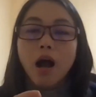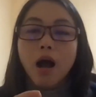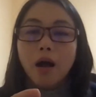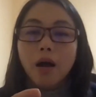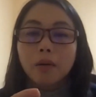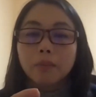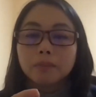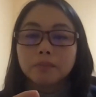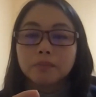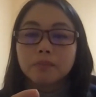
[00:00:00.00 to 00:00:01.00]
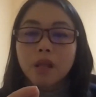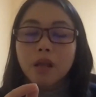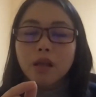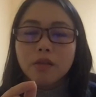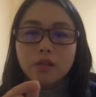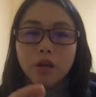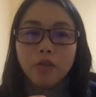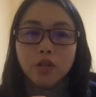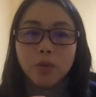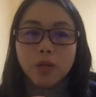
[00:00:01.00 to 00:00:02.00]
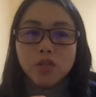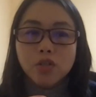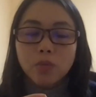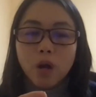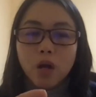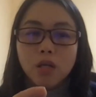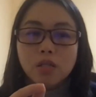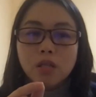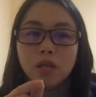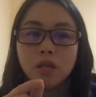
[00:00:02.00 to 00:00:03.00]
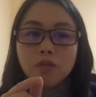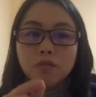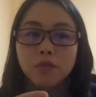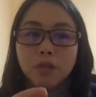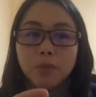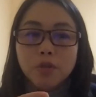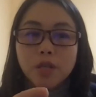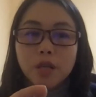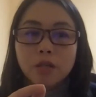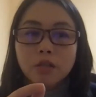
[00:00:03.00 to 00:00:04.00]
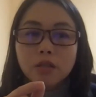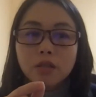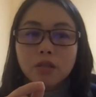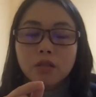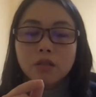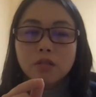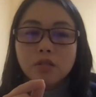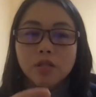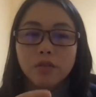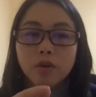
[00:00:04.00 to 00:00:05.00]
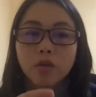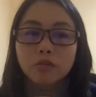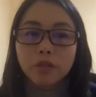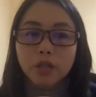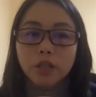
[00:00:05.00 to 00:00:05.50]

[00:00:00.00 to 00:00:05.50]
Um, and then the other question was 50% seroconvert,